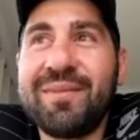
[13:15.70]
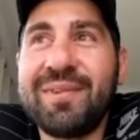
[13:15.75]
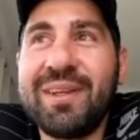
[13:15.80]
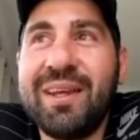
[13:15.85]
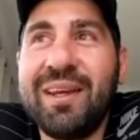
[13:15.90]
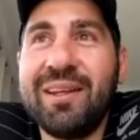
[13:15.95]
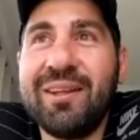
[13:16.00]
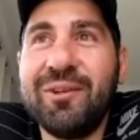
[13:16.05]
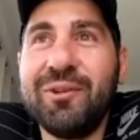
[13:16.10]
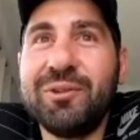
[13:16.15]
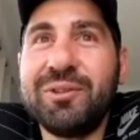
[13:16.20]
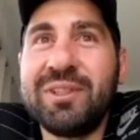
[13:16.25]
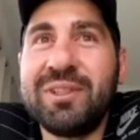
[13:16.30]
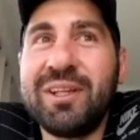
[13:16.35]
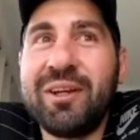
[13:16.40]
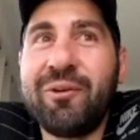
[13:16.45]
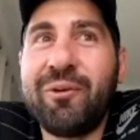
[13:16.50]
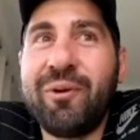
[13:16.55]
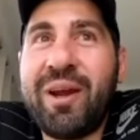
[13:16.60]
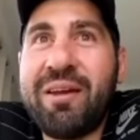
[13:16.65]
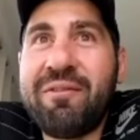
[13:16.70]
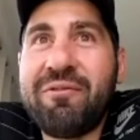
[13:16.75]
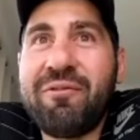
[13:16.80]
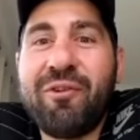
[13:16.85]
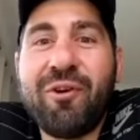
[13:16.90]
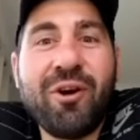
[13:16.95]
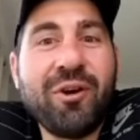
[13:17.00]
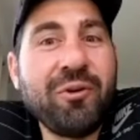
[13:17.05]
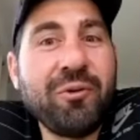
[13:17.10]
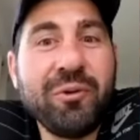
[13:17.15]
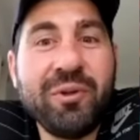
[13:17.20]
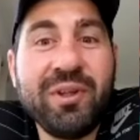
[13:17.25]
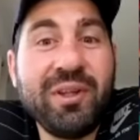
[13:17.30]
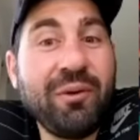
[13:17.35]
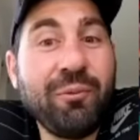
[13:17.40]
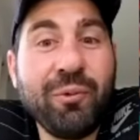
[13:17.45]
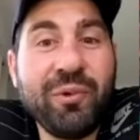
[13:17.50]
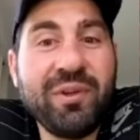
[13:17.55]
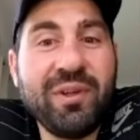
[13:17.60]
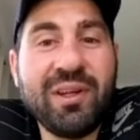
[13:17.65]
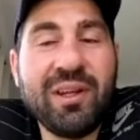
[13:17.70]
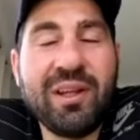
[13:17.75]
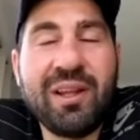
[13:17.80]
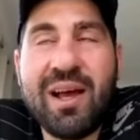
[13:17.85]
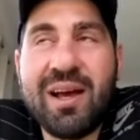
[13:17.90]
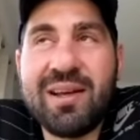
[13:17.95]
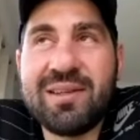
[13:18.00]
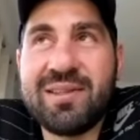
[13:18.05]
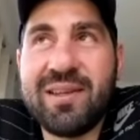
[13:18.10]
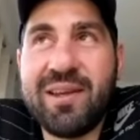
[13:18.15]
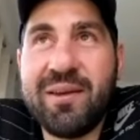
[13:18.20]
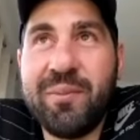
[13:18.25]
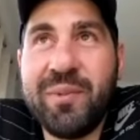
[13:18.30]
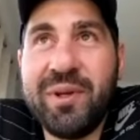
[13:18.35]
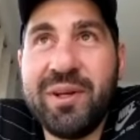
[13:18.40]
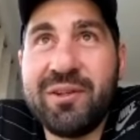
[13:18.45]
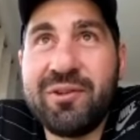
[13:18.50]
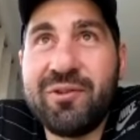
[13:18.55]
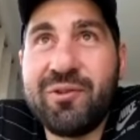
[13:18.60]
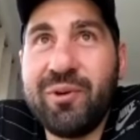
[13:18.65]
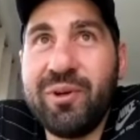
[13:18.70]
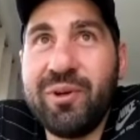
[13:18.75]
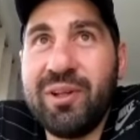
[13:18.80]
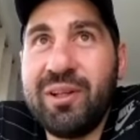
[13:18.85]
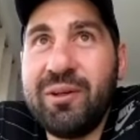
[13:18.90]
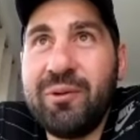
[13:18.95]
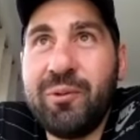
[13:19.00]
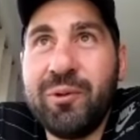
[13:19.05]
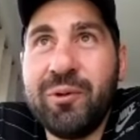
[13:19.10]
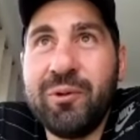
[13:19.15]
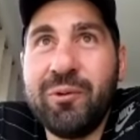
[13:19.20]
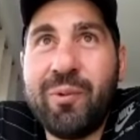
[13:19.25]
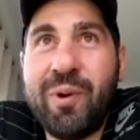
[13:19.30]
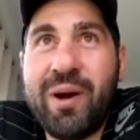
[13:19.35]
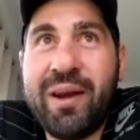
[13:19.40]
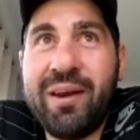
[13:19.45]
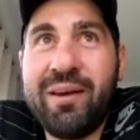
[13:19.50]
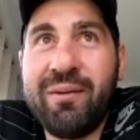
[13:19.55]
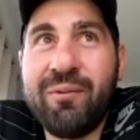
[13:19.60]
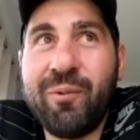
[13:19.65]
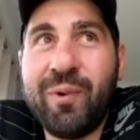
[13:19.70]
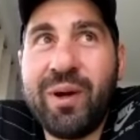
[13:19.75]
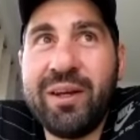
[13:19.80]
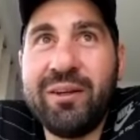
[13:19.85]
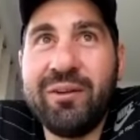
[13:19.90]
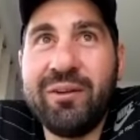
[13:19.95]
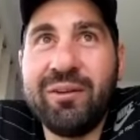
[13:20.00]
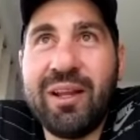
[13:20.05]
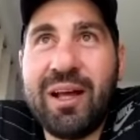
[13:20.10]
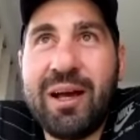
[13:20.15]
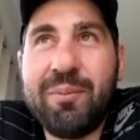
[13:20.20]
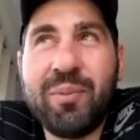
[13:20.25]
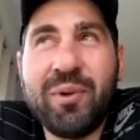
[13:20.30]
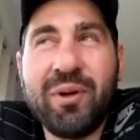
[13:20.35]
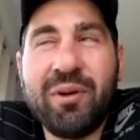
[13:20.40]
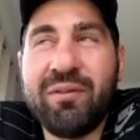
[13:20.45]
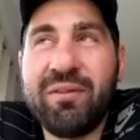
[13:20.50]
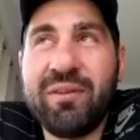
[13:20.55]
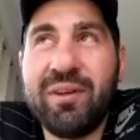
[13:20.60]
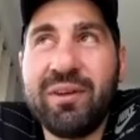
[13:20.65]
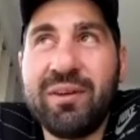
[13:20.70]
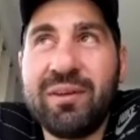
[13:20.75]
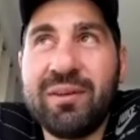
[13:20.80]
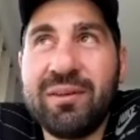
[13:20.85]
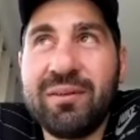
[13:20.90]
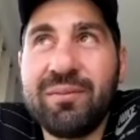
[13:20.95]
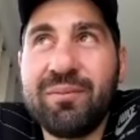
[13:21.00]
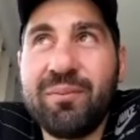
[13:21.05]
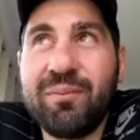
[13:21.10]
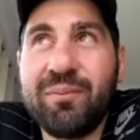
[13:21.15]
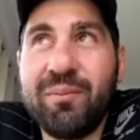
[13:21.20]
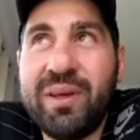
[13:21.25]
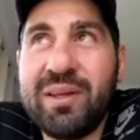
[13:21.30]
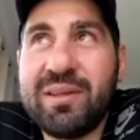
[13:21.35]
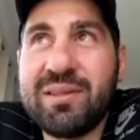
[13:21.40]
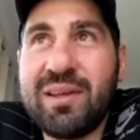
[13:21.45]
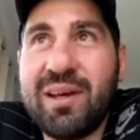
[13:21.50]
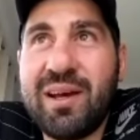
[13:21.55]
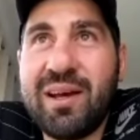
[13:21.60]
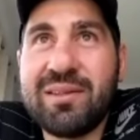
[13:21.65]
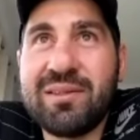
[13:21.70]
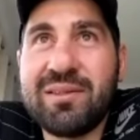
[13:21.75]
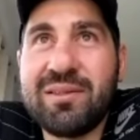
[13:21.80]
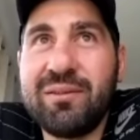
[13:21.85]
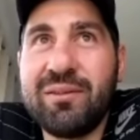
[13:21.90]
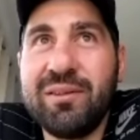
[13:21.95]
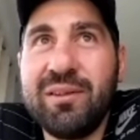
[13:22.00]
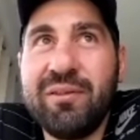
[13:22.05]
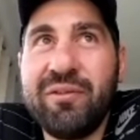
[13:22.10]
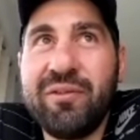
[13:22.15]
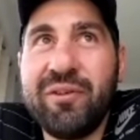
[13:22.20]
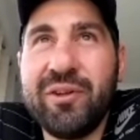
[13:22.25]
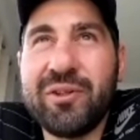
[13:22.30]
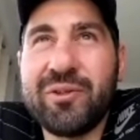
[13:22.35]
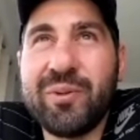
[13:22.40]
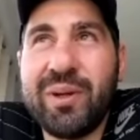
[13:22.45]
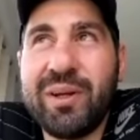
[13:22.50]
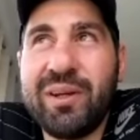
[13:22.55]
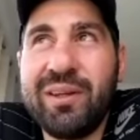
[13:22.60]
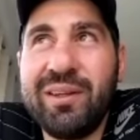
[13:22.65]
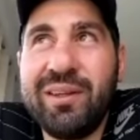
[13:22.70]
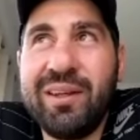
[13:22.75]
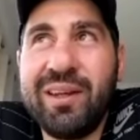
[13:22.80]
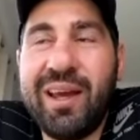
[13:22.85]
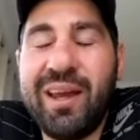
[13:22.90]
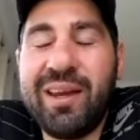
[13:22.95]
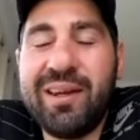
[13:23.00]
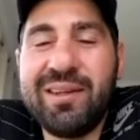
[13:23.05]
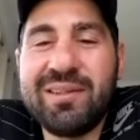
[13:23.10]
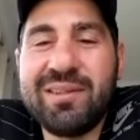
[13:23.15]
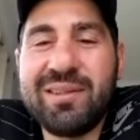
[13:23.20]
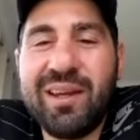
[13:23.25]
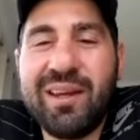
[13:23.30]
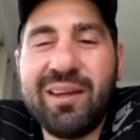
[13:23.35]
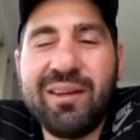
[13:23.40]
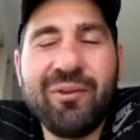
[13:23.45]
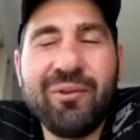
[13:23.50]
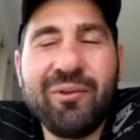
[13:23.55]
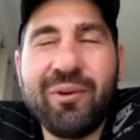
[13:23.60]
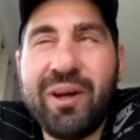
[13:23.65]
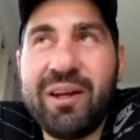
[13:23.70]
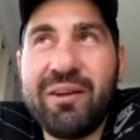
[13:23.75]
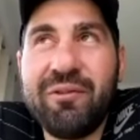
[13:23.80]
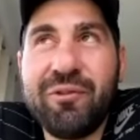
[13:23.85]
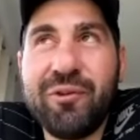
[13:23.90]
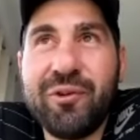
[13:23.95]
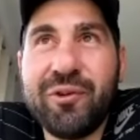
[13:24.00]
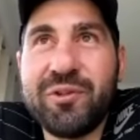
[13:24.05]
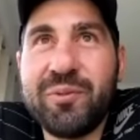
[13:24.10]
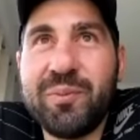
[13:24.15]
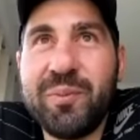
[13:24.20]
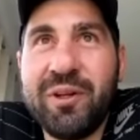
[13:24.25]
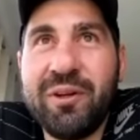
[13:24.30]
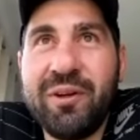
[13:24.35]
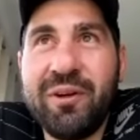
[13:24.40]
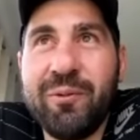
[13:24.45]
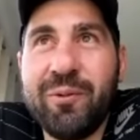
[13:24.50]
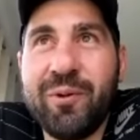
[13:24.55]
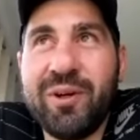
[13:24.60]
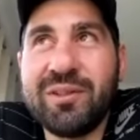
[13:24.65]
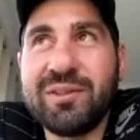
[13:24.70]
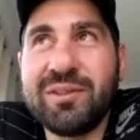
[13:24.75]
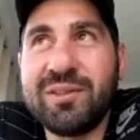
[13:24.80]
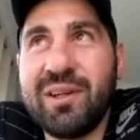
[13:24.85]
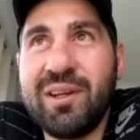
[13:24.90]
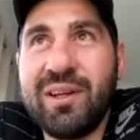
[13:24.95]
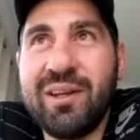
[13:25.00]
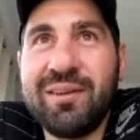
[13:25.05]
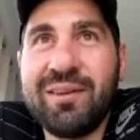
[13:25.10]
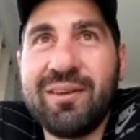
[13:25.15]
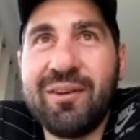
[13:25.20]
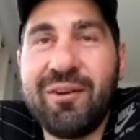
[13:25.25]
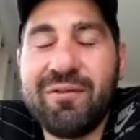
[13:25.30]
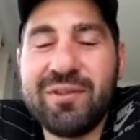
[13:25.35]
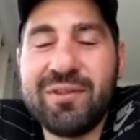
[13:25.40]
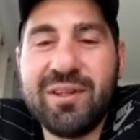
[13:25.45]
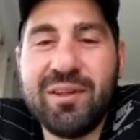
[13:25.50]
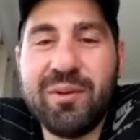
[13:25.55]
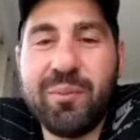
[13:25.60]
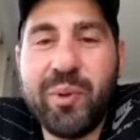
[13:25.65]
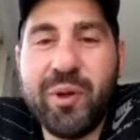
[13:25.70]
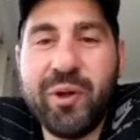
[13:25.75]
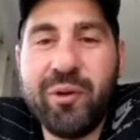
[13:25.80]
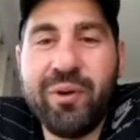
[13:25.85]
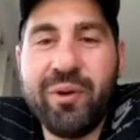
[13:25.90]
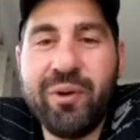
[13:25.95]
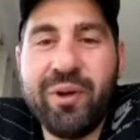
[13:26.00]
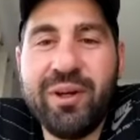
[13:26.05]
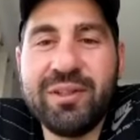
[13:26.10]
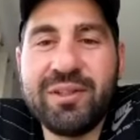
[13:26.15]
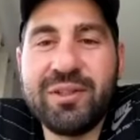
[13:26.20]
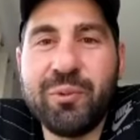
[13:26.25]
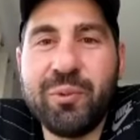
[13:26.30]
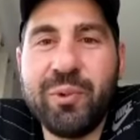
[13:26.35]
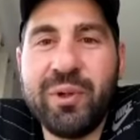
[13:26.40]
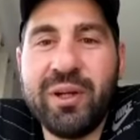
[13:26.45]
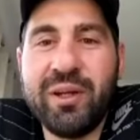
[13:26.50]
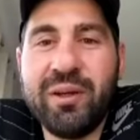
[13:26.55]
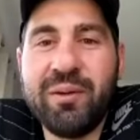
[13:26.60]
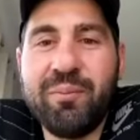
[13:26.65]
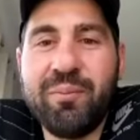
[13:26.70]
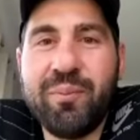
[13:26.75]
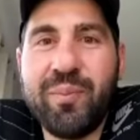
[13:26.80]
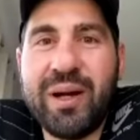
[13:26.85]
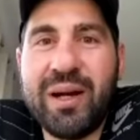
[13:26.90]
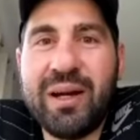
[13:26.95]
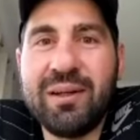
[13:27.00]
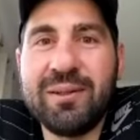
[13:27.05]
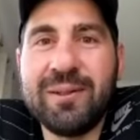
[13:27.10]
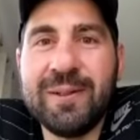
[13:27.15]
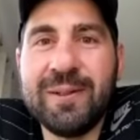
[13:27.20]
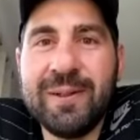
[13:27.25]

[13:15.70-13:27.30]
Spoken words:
losing a grand final within the last 10 minutes, really. We were 1-0 up, and I think Bessart scored the first one in the 82nd or 81st minute it was, and then obviously the penalty to win it. But